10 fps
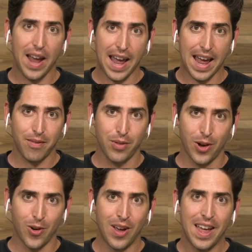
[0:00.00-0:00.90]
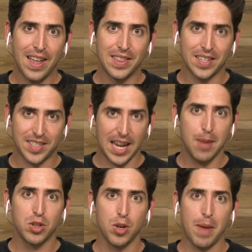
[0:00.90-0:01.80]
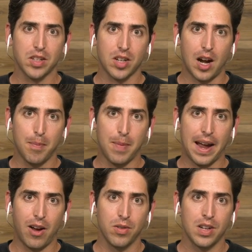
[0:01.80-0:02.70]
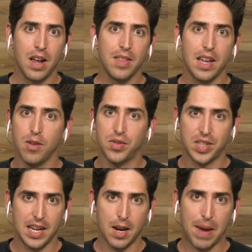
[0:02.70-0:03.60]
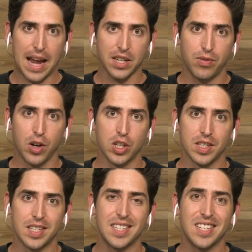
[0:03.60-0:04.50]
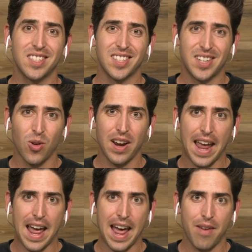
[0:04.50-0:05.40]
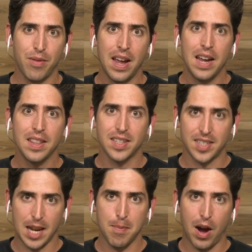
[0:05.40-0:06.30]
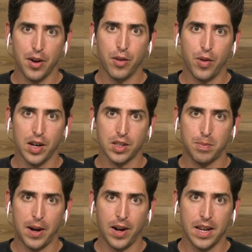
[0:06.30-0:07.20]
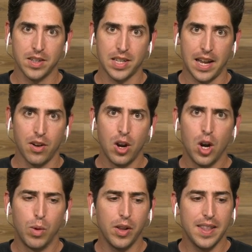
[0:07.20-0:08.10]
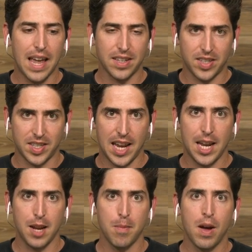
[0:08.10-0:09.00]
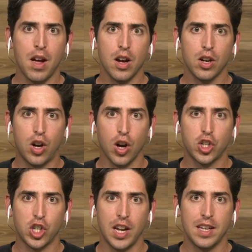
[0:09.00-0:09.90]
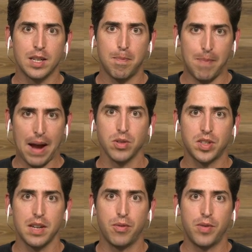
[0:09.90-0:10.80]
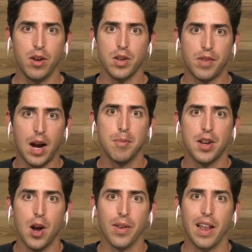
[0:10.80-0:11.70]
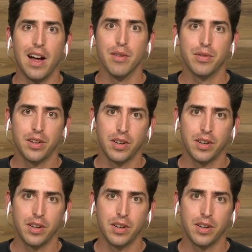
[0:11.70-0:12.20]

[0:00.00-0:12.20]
have, though, the same Zoom X compound that you've seen in past versions? Is this still going to have the same underfoot experience and really that same cushioned, bouncy feel you've come to know and love.